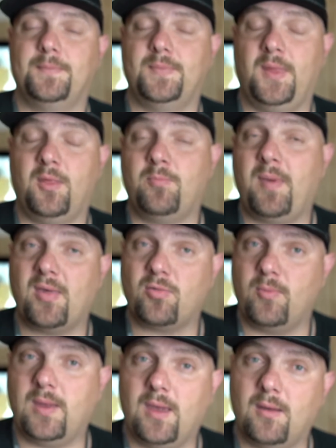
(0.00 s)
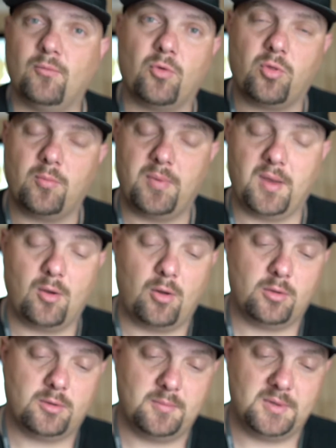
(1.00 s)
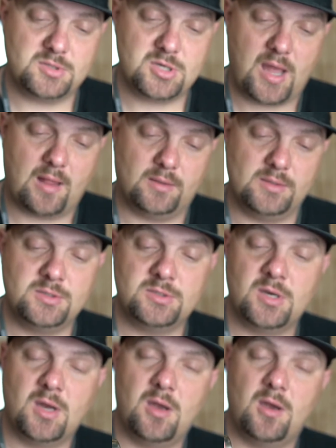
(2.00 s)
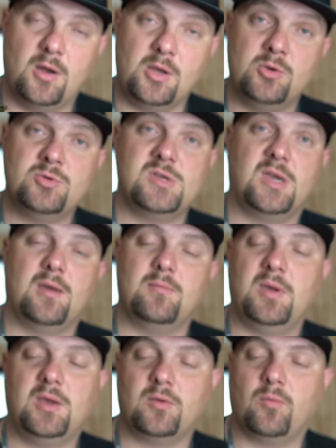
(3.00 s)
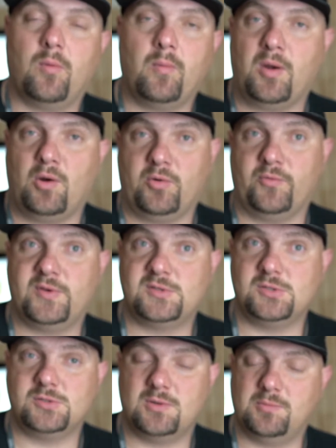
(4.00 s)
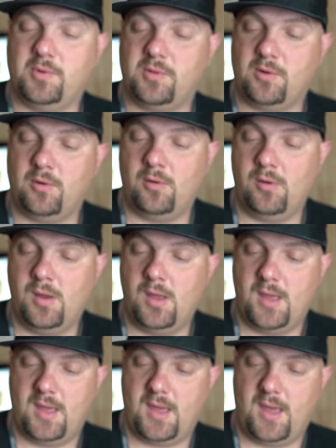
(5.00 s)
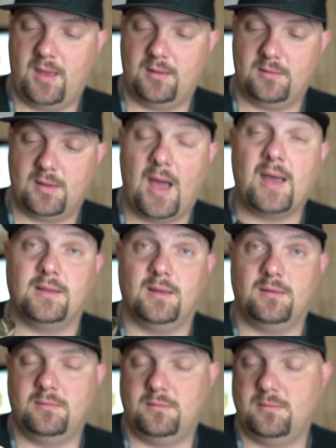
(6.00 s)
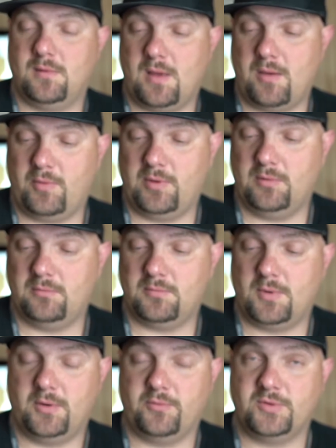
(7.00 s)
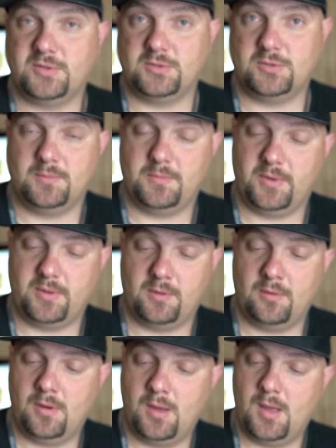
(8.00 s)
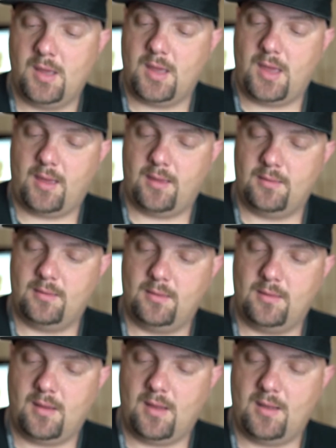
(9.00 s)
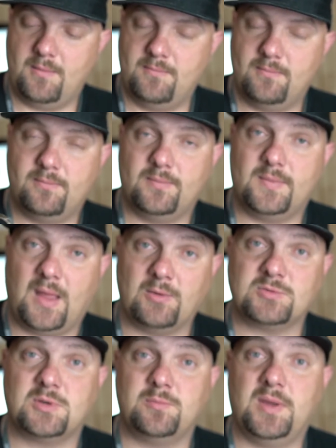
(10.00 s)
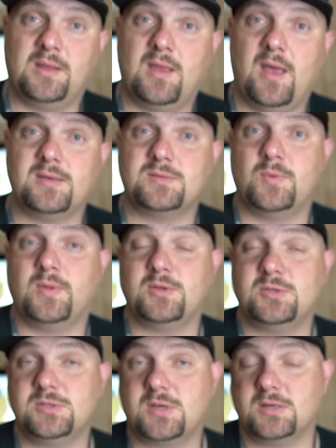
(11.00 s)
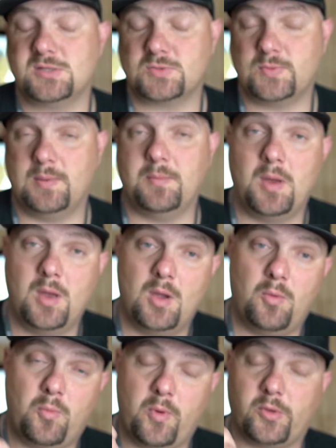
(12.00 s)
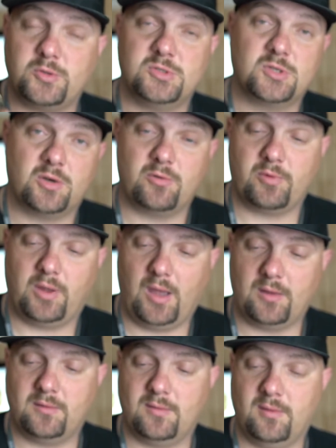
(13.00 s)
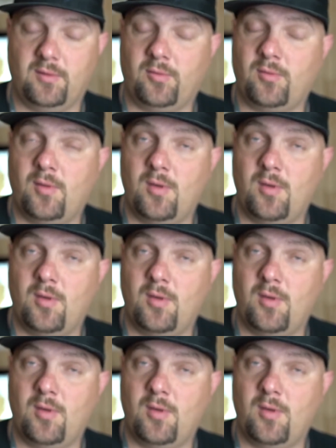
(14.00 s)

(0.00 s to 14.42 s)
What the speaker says: This past weekend was a big ultimate challenge using it because we went on a fishing trip with her, and I went on a fishing trip with her, and that was her big test, whether she's going to swim, whether she's going to react to this